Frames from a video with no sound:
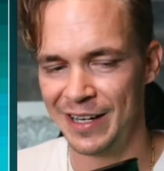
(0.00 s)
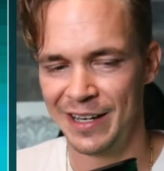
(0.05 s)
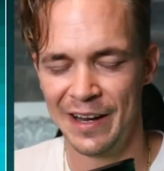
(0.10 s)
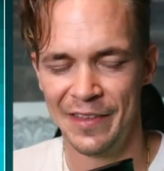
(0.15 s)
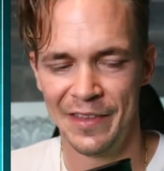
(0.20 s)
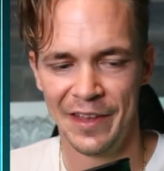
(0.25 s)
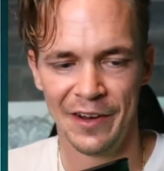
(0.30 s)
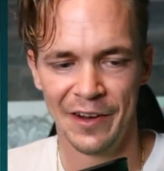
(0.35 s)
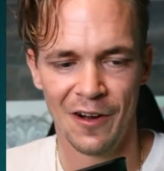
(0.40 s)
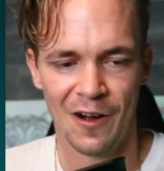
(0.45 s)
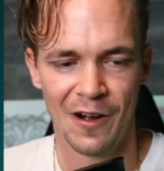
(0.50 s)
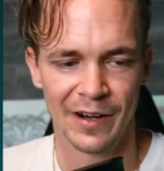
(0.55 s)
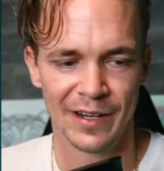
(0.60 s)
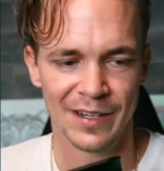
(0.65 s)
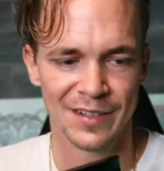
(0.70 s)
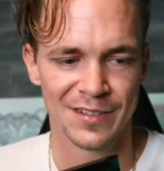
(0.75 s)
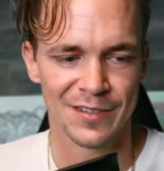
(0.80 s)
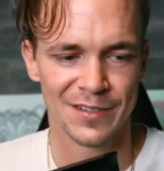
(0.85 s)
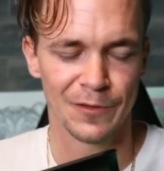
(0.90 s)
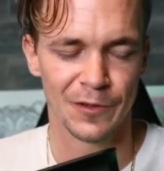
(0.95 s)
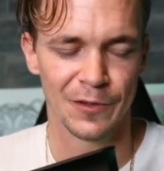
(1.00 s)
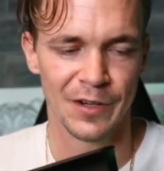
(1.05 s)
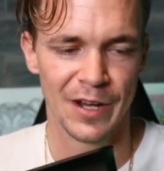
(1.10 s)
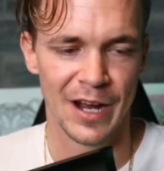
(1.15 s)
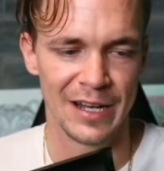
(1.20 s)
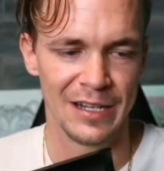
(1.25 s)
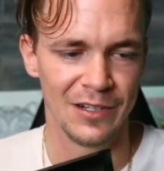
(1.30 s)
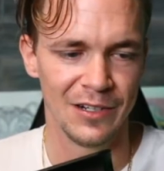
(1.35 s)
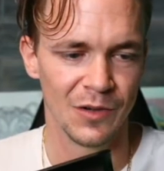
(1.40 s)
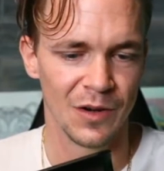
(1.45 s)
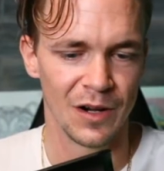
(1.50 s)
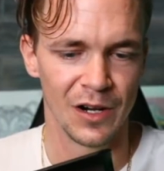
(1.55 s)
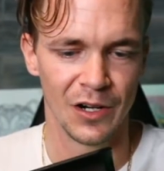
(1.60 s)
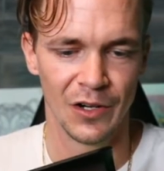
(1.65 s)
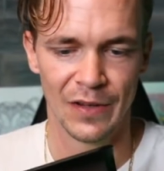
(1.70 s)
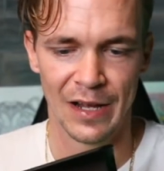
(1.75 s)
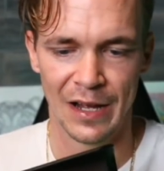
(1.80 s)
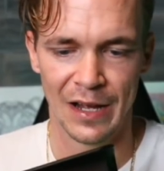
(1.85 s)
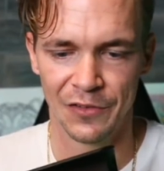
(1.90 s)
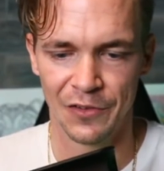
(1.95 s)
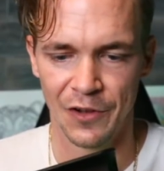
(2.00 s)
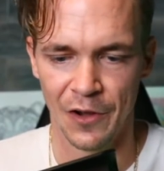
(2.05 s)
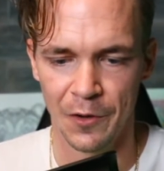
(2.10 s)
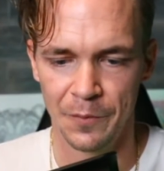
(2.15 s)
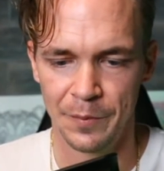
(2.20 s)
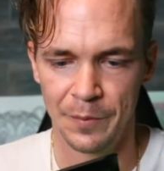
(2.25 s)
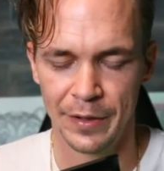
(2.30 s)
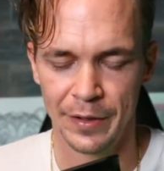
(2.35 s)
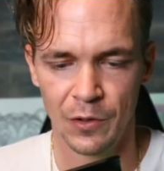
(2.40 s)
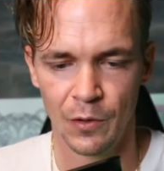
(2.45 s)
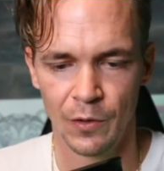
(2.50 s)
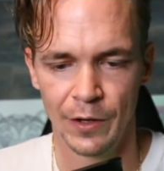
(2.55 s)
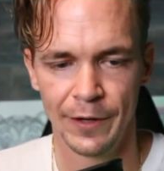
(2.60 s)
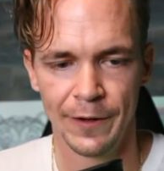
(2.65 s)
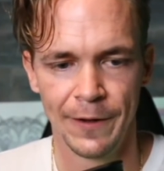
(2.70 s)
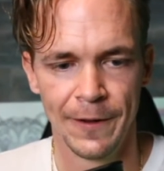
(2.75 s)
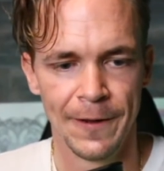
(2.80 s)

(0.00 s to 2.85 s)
and then August for $90,000 to $100,000 Bitcoin.